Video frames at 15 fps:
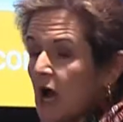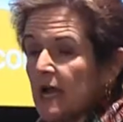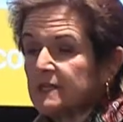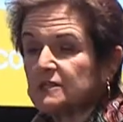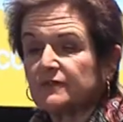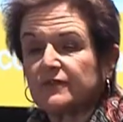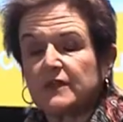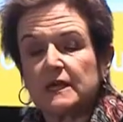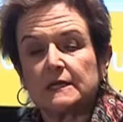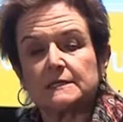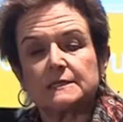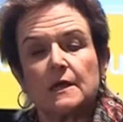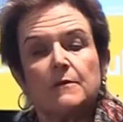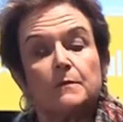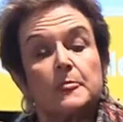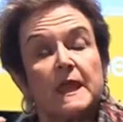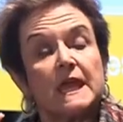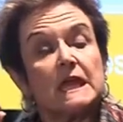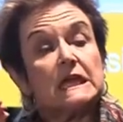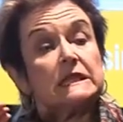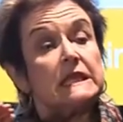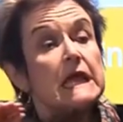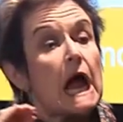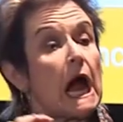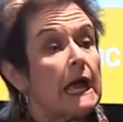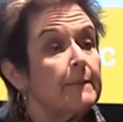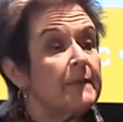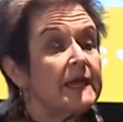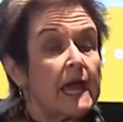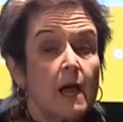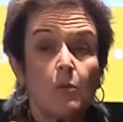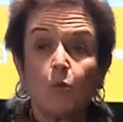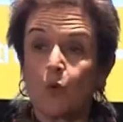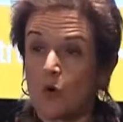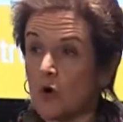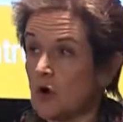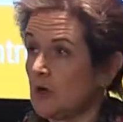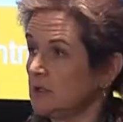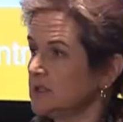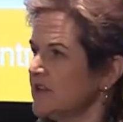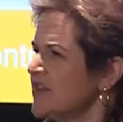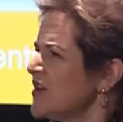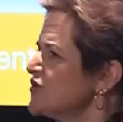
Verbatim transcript: kinds of things. In the IBM world,